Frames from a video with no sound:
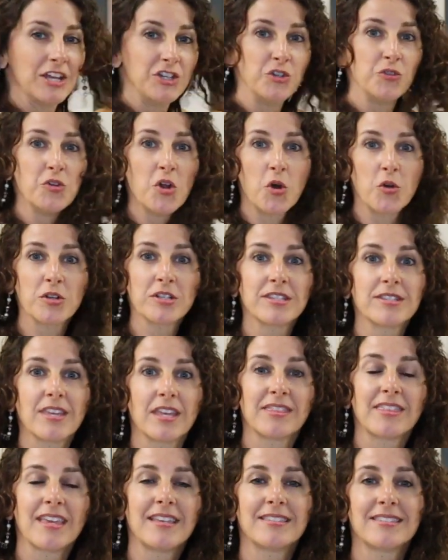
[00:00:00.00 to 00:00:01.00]
And you notice
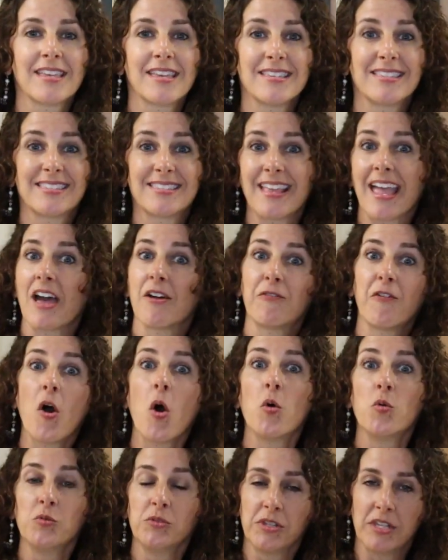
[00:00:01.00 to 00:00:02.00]
that they say
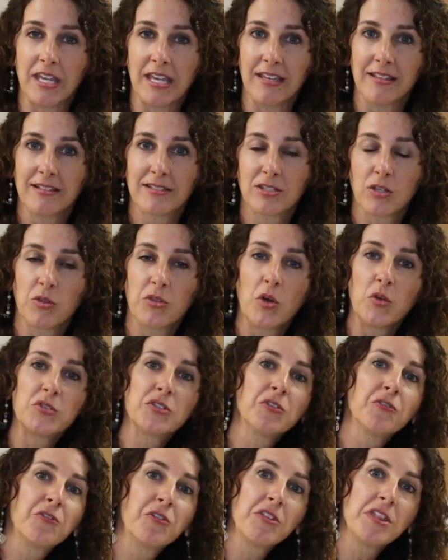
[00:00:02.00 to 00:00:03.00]
staff only. So
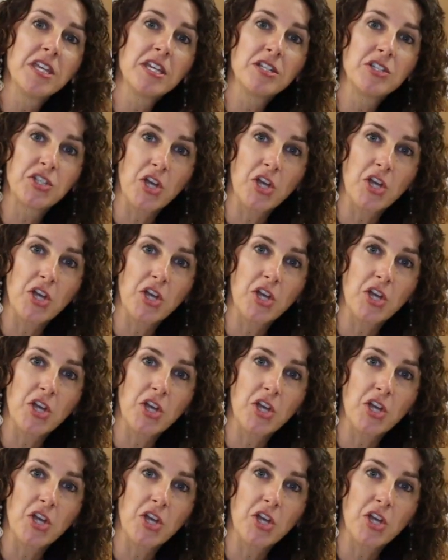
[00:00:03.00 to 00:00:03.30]
those are for the